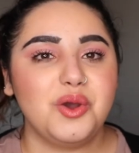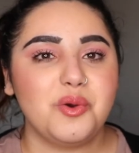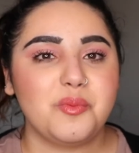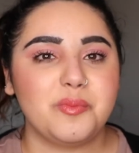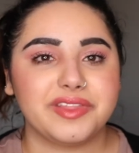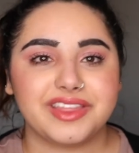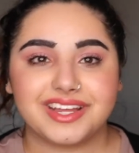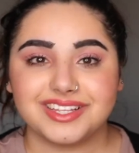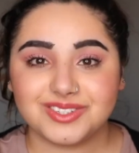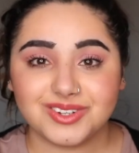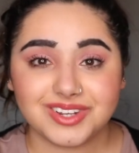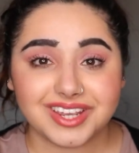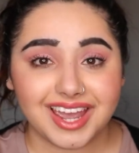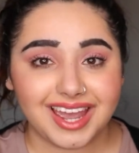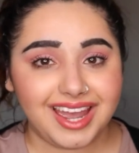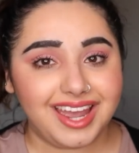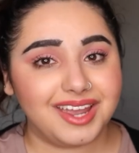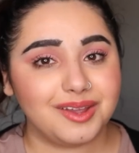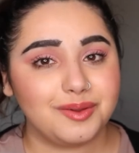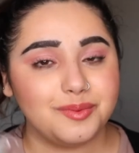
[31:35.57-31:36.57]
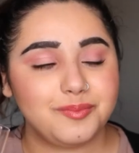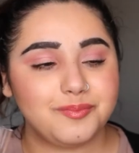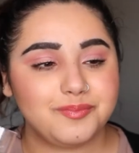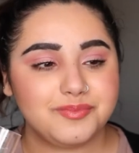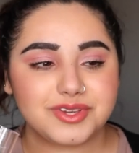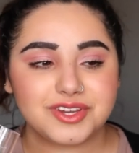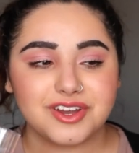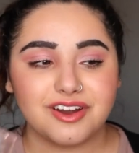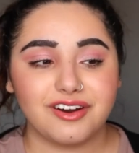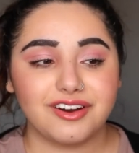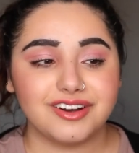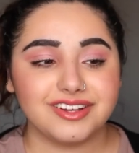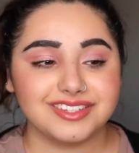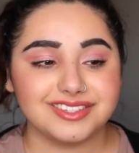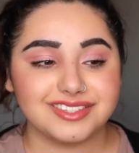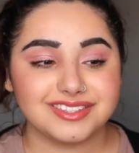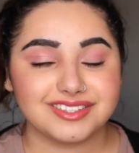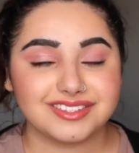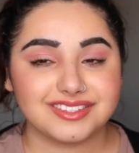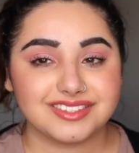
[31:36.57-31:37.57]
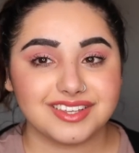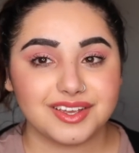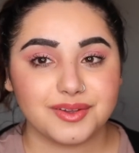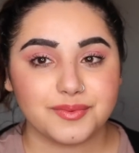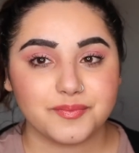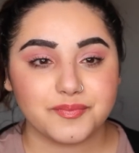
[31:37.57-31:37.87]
But that's okay because